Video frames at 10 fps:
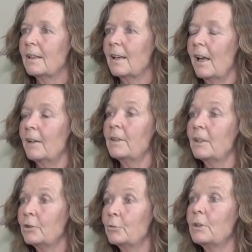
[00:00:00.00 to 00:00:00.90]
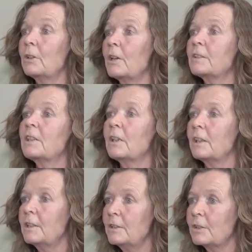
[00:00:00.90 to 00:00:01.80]
And then you realize there
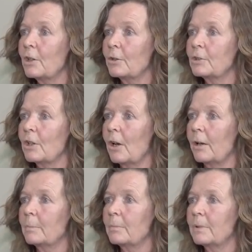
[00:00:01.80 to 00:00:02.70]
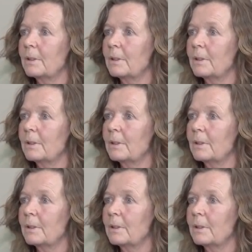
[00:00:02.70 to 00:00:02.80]
is no time.